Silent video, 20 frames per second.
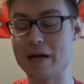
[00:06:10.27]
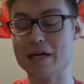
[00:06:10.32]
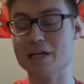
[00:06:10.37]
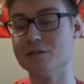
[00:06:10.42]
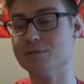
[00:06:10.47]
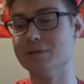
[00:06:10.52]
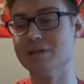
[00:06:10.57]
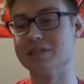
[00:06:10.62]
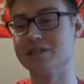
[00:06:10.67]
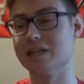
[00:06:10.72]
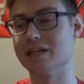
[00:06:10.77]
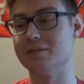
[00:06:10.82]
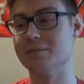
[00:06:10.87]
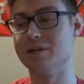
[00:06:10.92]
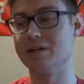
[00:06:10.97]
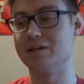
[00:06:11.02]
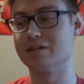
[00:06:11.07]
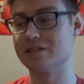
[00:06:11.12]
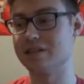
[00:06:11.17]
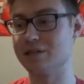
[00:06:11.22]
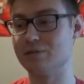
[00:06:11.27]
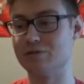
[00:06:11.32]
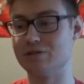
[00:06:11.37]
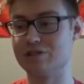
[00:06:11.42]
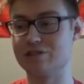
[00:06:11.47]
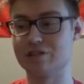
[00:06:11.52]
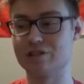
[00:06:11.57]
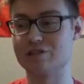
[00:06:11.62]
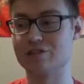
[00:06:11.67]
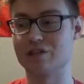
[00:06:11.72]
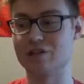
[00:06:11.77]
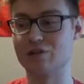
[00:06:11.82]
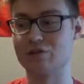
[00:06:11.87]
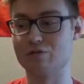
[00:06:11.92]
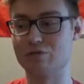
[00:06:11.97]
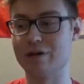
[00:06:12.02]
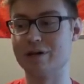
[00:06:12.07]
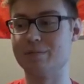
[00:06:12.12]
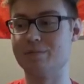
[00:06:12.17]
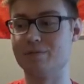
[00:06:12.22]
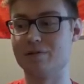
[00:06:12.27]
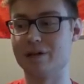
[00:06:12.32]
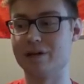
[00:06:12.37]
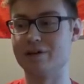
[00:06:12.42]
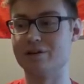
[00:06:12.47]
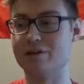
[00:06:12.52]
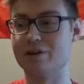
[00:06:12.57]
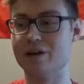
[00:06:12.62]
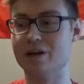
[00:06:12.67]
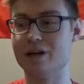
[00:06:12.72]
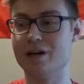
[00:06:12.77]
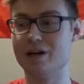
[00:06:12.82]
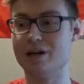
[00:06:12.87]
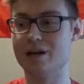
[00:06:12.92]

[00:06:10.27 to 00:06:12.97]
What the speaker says: pains me to say because he was such a great player